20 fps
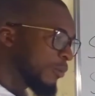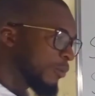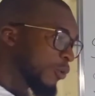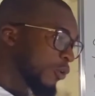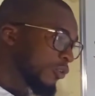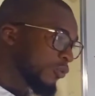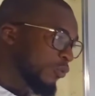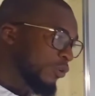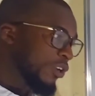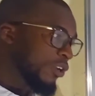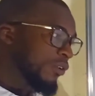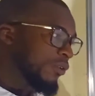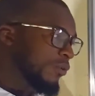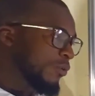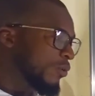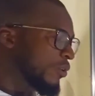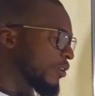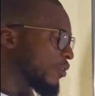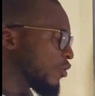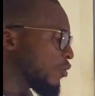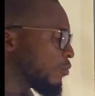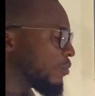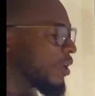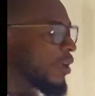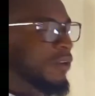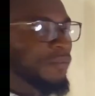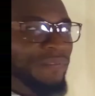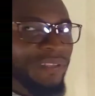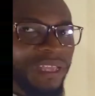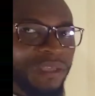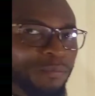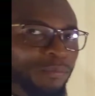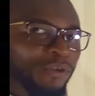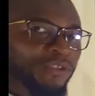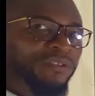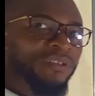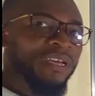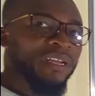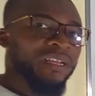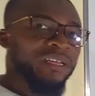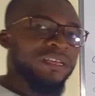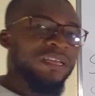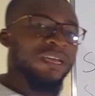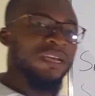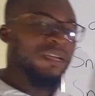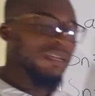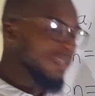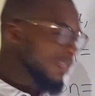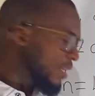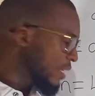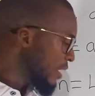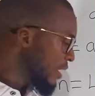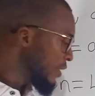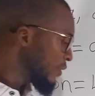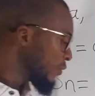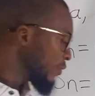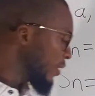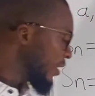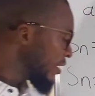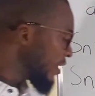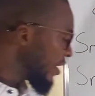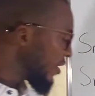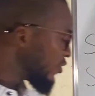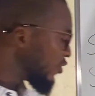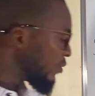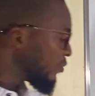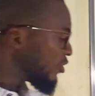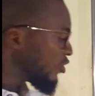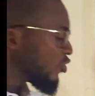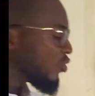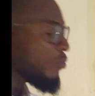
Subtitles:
Because we don't know the number of A plus L here, so let's assume